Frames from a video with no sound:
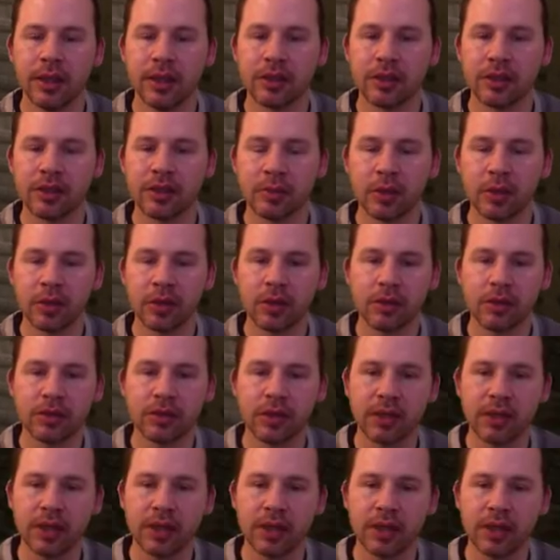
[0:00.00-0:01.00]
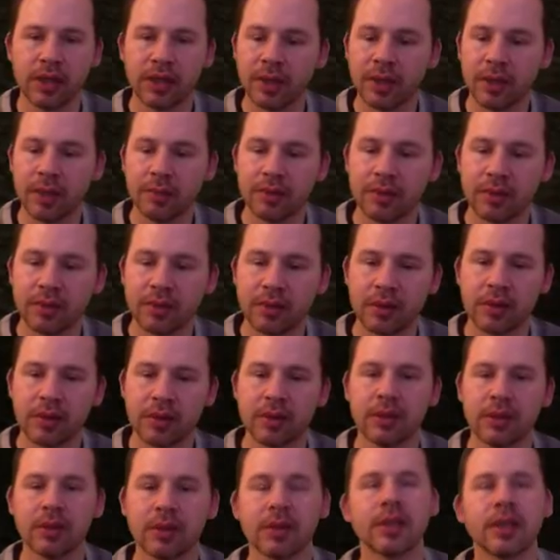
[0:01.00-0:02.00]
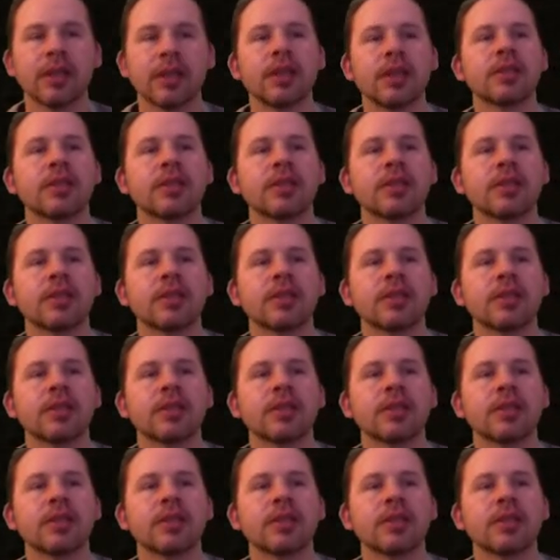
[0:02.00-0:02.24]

so I'm gonna go to the next map, gonna look at